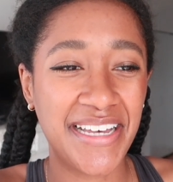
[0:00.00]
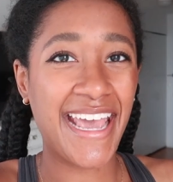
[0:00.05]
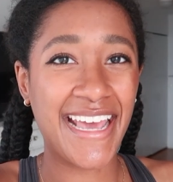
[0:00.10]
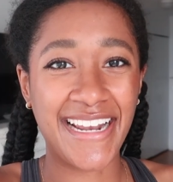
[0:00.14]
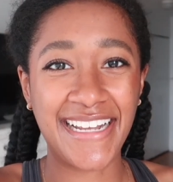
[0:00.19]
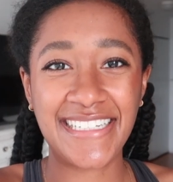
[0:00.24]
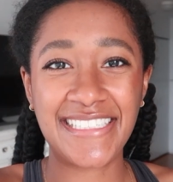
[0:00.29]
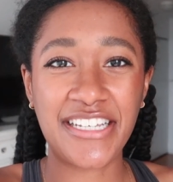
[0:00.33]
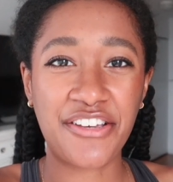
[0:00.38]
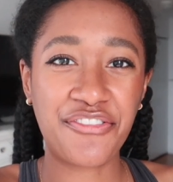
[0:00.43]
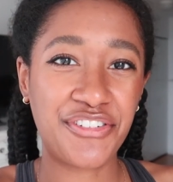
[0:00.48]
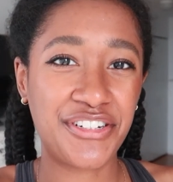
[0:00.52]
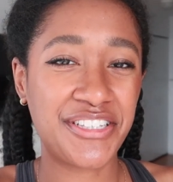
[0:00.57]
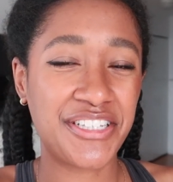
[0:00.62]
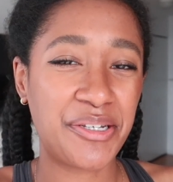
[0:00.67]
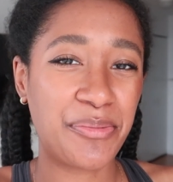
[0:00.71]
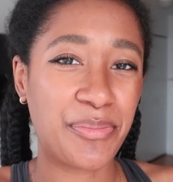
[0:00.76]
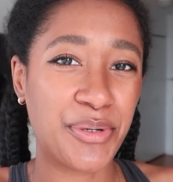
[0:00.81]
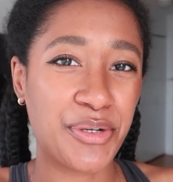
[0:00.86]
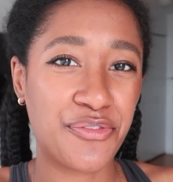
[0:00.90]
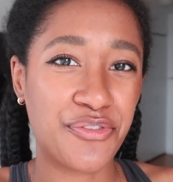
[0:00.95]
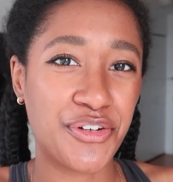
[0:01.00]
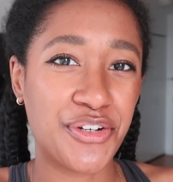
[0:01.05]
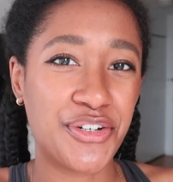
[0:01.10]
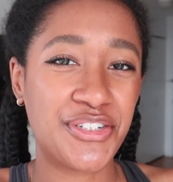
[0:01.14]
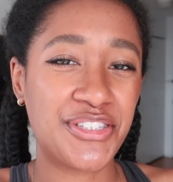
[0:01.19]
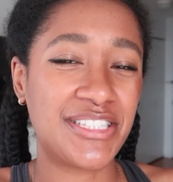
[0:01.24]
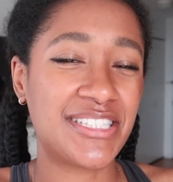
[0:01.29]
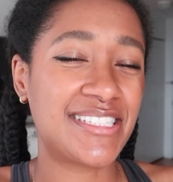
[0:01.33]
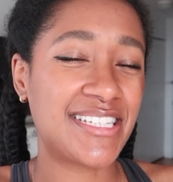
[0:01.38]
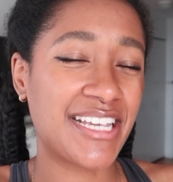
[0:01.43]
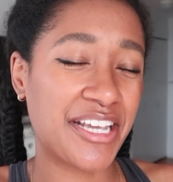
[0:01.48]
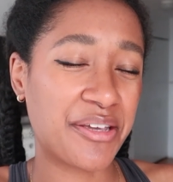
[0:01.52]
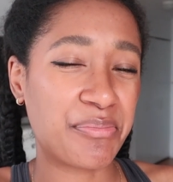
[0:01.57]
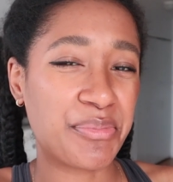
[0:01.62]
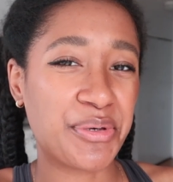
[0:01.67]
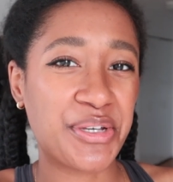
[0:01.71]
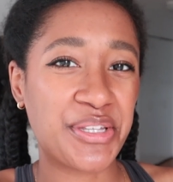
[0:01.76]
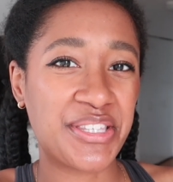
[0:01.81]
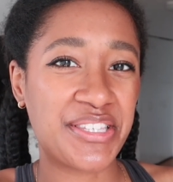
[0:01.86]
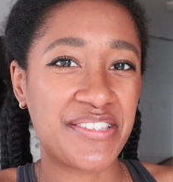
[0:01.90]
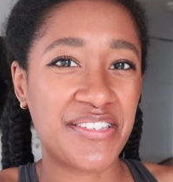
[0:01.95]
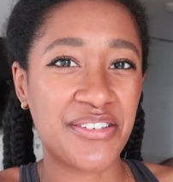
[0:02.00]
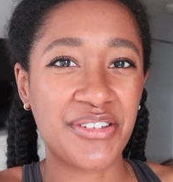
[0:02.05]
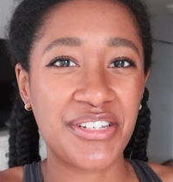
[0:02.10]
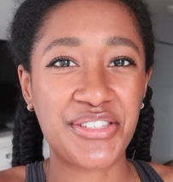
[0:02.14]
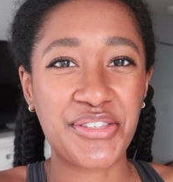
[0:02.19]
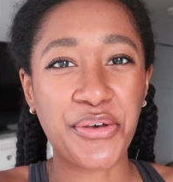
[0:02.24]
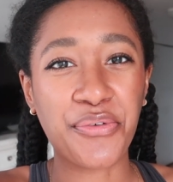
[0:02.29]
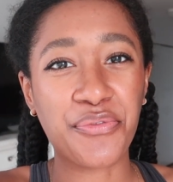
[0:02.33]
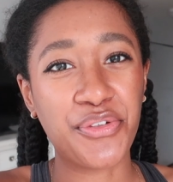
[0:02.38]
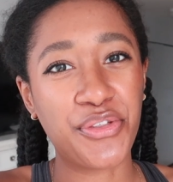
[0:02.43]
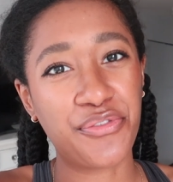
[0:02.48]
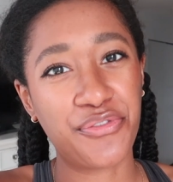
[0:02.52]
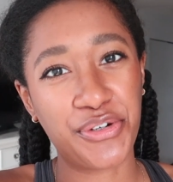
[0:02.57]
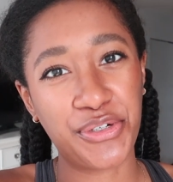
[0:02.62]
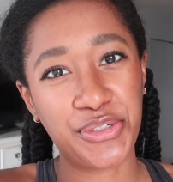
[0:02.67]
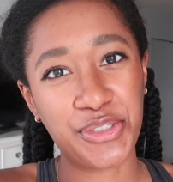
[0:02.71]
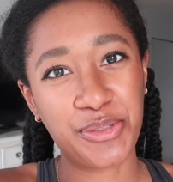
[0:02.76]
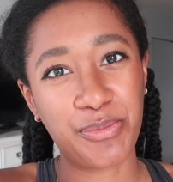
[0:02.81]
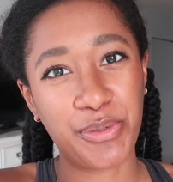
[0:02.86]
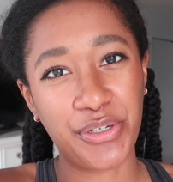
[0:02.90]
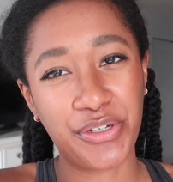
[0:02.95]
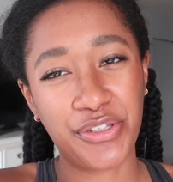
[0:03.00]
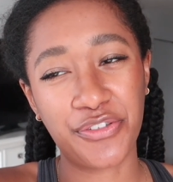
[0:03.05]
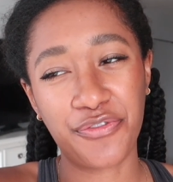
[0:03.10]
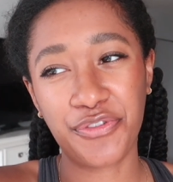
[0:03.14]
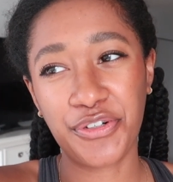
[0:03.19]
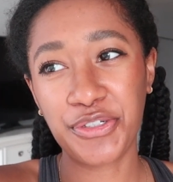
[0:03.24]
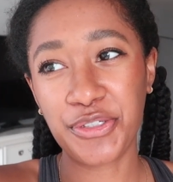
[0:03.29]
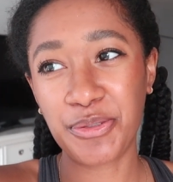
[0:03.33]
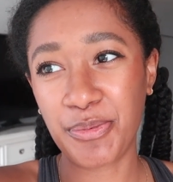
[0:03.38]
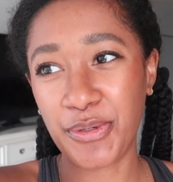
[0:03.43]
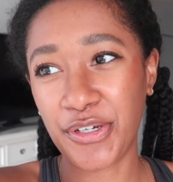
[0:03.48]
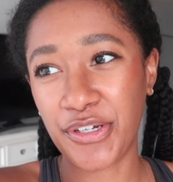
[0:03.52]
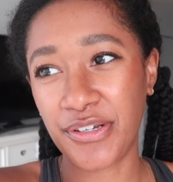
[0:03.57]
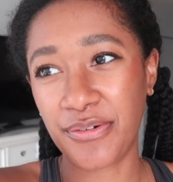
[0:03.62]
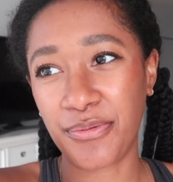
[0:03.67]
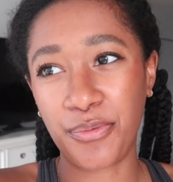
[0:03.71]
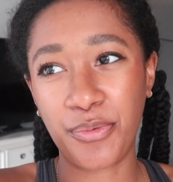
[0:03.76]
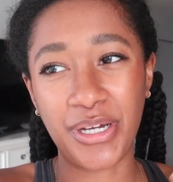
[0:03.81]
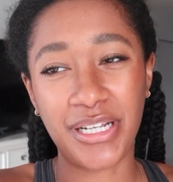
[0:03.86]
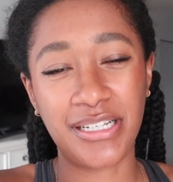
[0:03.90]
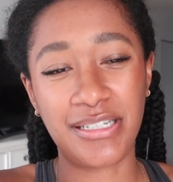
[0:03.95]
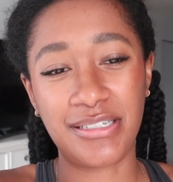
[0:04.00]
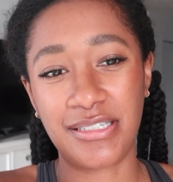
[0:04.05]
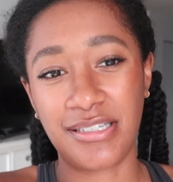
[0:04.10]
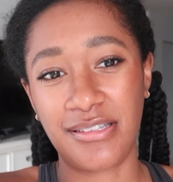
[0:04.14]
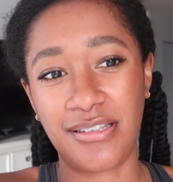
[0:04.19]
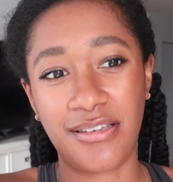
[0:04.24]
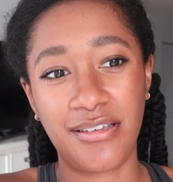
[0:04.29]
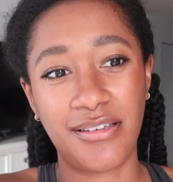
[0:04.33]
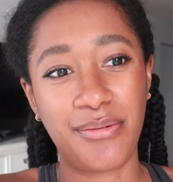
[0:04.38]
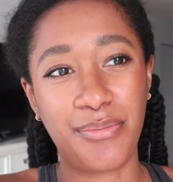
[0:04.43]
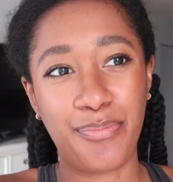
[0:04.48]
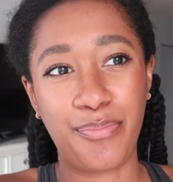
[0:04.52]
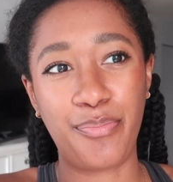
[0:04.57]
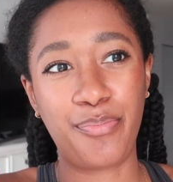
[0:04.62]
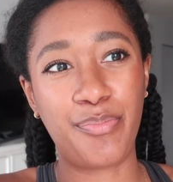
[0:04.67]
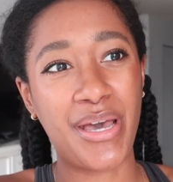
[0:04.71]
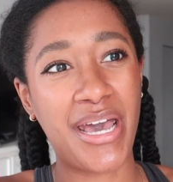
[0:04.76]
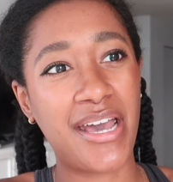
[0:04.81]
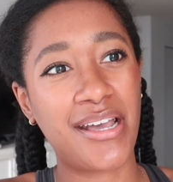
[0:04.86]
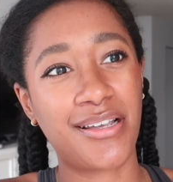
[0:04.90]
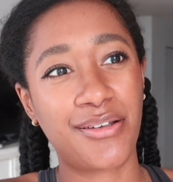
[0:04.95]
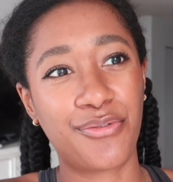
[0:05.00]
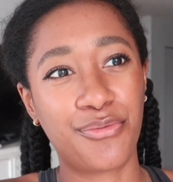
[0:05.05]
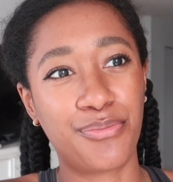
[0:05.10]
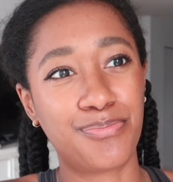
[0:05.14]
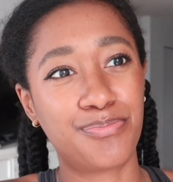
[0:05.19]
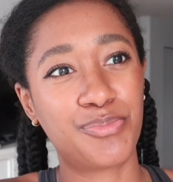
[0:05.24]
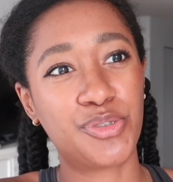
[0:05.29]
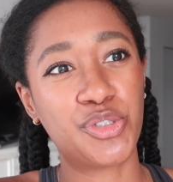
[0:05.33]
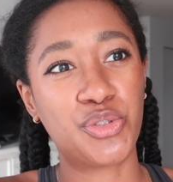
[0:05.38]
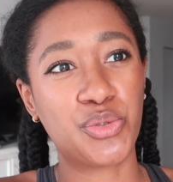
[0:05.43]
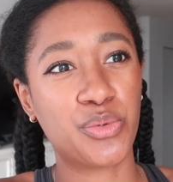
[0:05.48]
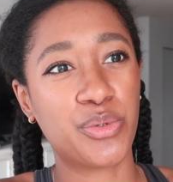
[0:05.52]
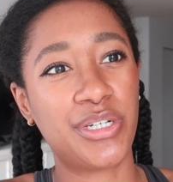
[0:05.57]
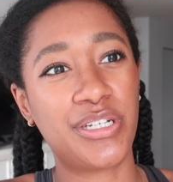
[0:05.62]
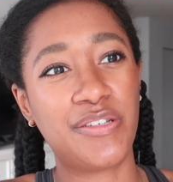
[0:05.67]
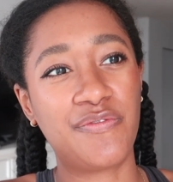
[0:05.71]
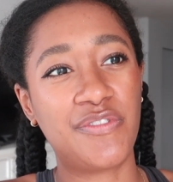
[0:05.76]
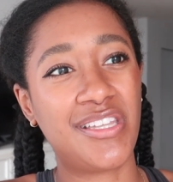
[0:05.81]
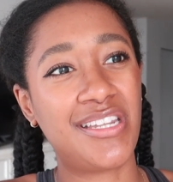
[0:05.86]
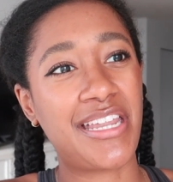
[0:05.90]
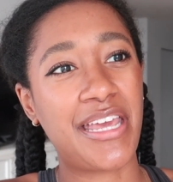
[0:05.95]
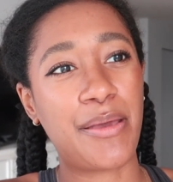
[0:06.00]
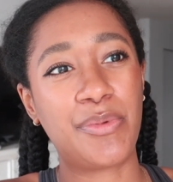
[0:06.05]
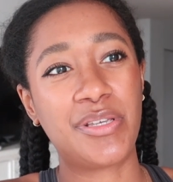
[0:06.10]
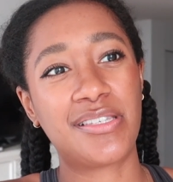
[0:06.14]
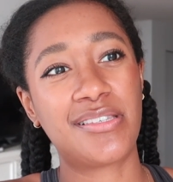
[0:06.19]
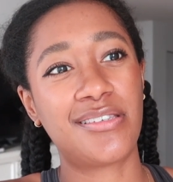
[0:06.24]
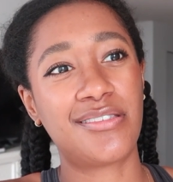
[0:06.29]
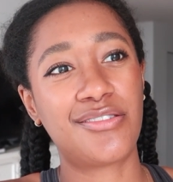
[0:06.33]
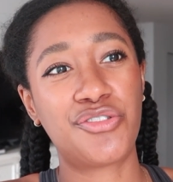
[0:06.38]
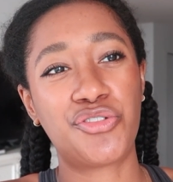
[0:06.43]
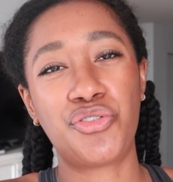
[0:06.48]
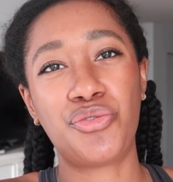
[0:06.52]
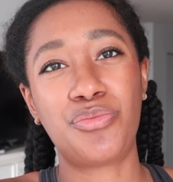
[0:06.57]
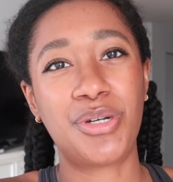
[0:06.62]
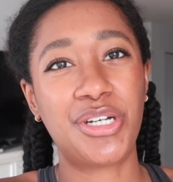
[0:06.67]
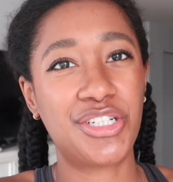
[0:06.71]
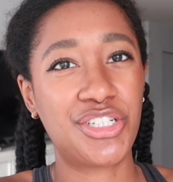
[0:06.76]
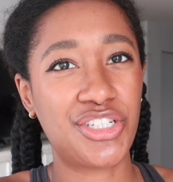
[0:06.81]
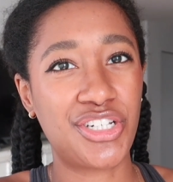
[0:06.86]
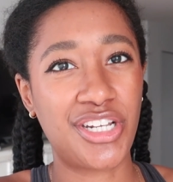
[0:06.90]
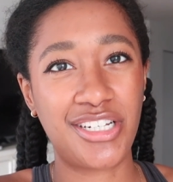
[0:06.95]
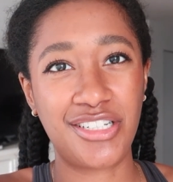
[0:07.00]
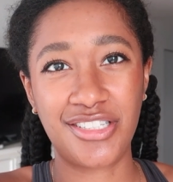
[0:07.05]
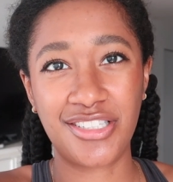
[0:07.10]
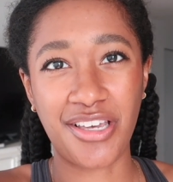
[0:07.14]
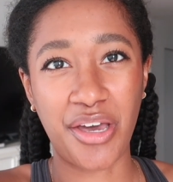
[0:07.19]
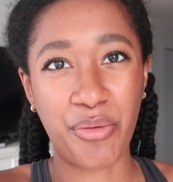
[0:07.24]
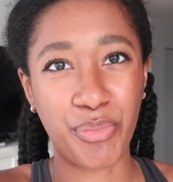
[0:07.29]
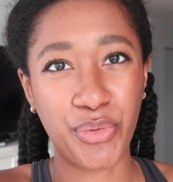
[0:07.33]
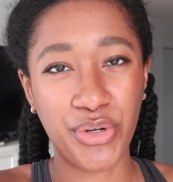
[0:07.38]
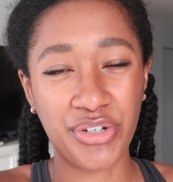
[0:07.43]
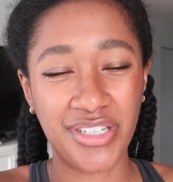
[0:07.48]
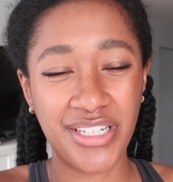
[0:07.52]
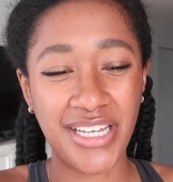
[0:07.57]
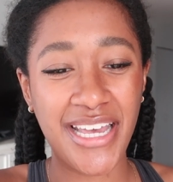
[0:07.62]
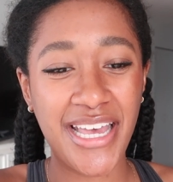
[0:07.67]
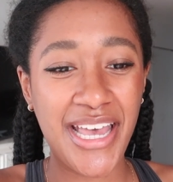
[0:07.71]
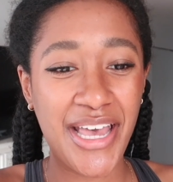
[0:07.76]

And I definitely preferred the second book in the series over the first book. The first book went into the back story of the nemesis too much and I just got bored.